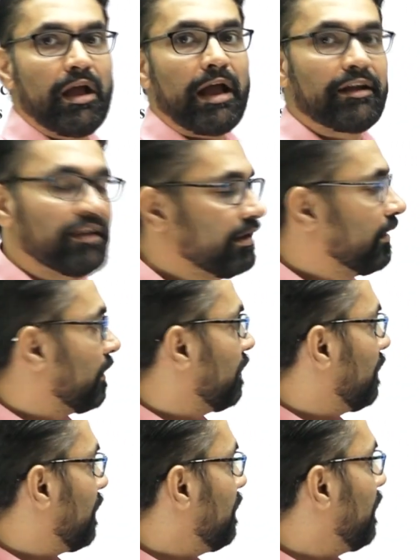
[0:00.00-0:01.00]
And here
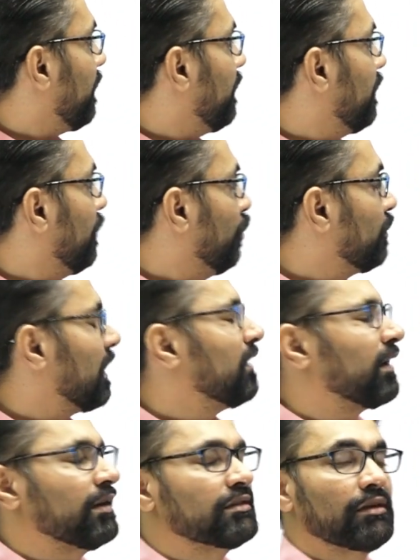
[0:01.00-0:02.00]
under
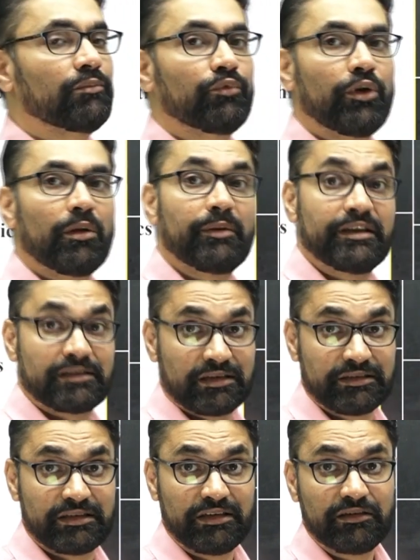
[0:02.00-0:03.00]
utilitarianism, we will be
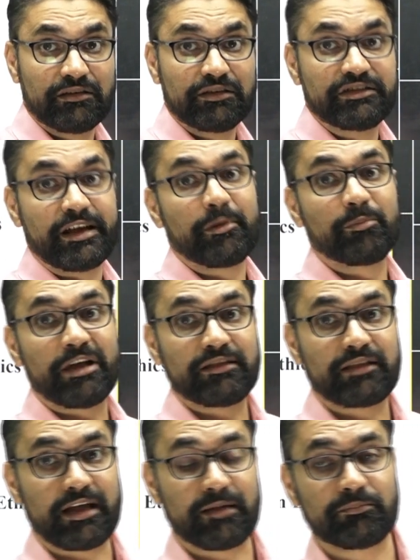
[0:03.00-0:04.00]
discussing Jeremy
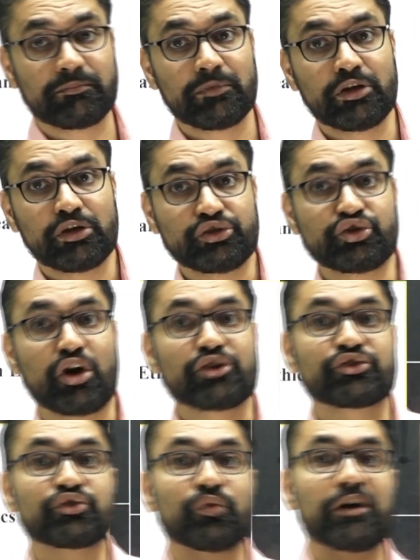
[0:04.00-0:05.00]
Bentham, John
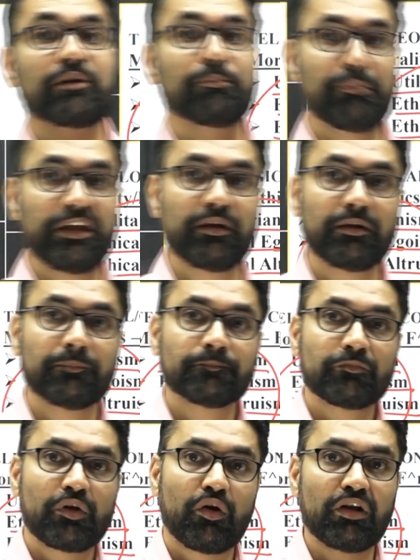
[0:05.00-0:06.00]
Stuart Mill.
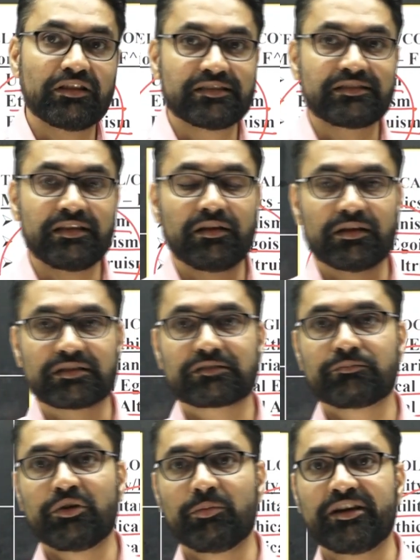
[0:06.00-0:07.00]
All these thinkers
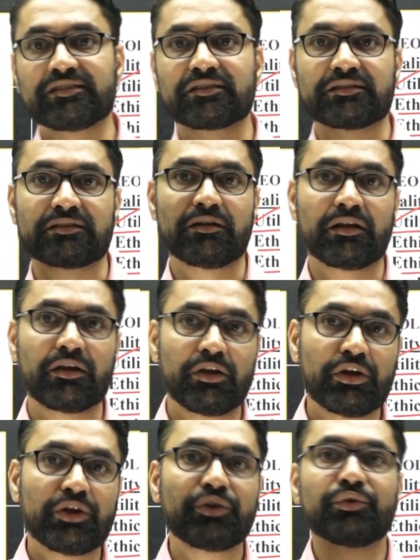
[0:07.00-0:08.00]
will be discussed under
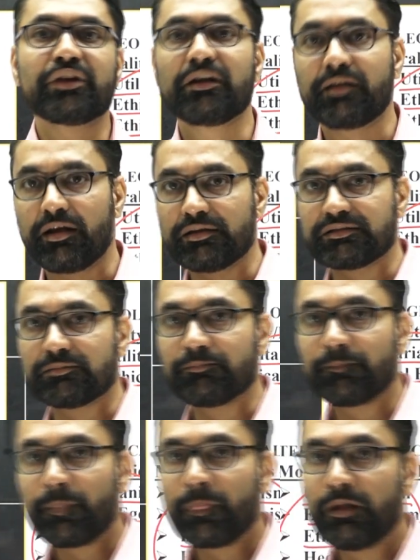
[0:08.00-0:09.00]
utilitarianism.
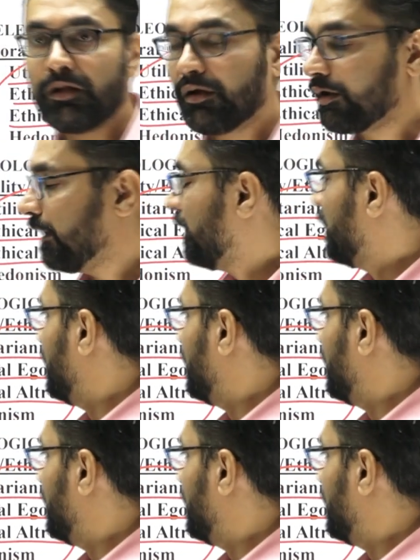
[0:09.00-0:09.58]
Okay.